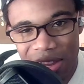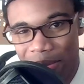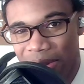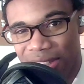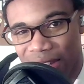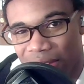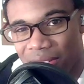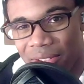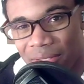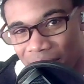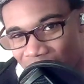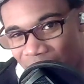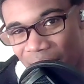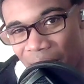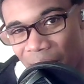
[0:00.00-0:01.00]
Let Me Take You to
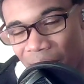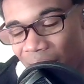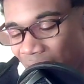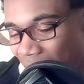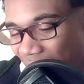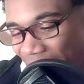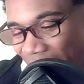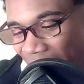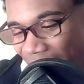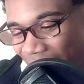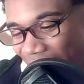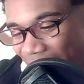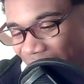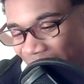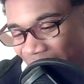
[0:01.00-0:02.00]
Rio. Like
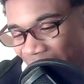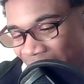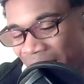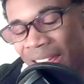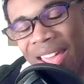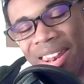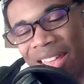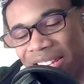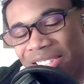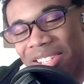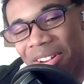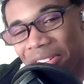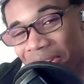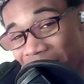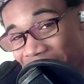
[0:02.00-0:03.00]
I think that's
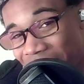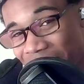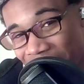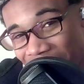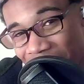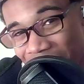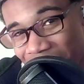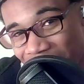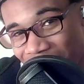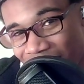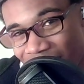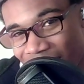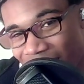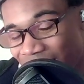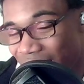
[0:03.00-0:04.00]
the only excuse.
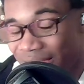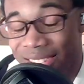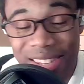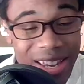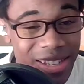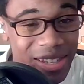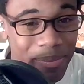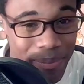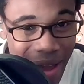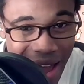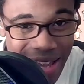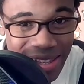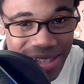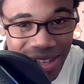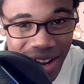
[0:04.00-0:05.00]
Not to say it's a
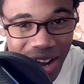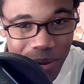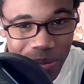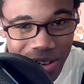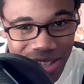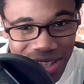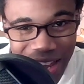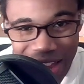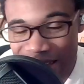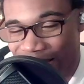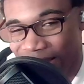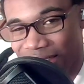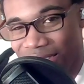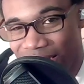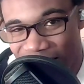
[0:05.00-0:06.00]
bad song per se,
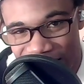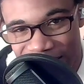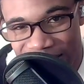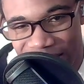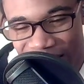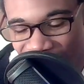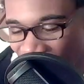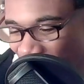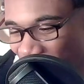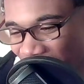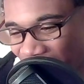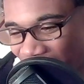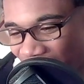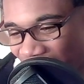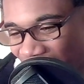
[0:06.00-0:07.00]
it's a decent song,
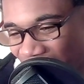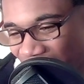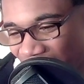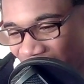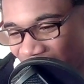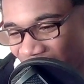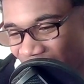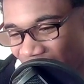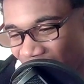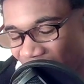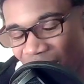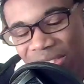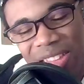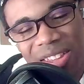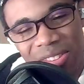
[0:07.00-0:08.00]
but like
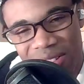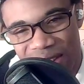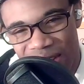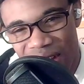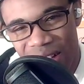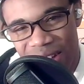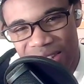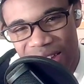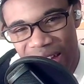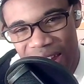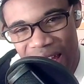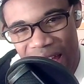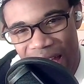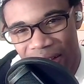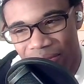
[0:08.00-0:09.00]
all the other songs kind
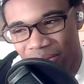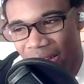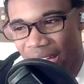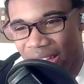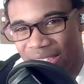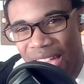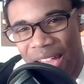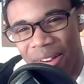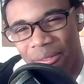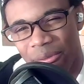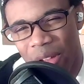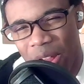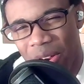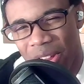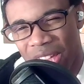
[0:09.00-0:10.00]
of have like that
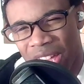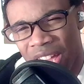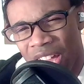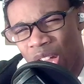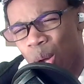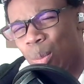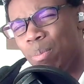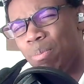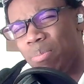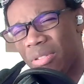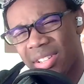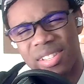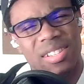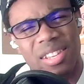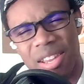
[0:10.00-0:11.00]
very
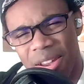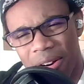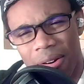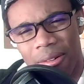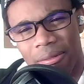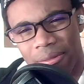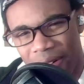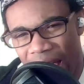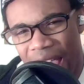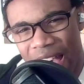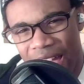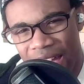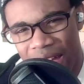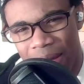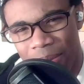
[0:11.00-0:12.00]
Brazil
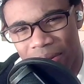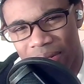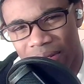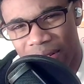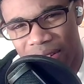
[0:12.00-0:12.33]
vibe.